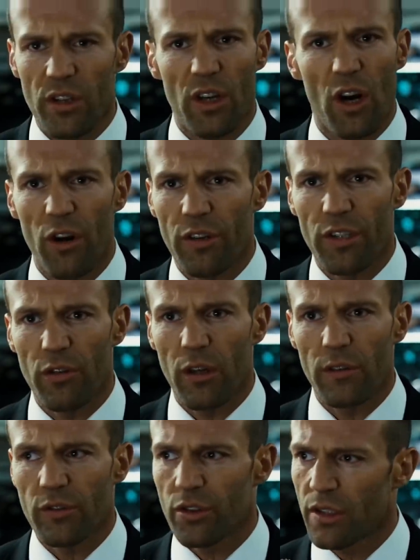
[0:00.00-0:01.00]
Car he
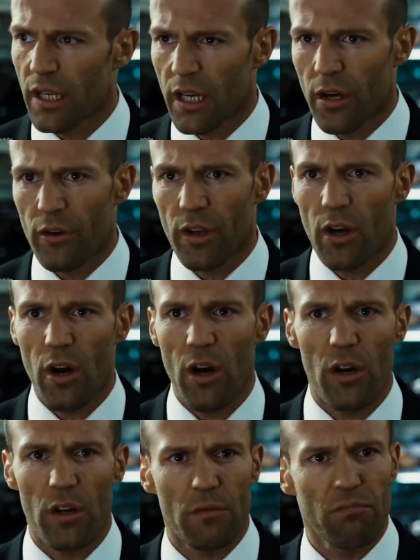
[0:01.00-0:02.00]
drives, you take care of the car,
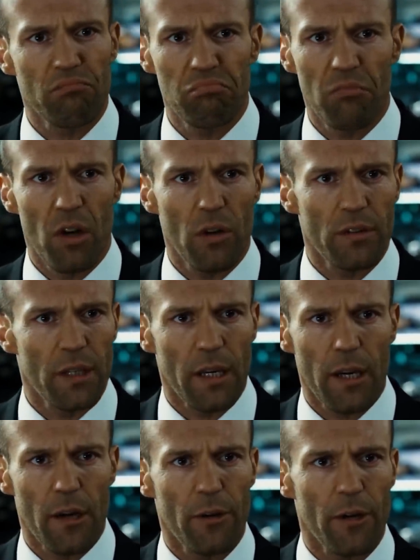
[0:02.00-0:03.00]
car will take
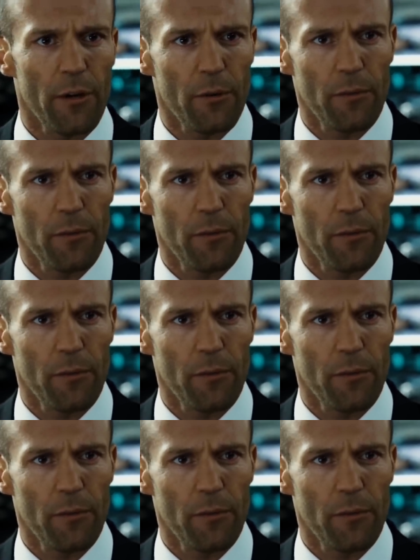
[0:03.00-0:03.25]
care of you.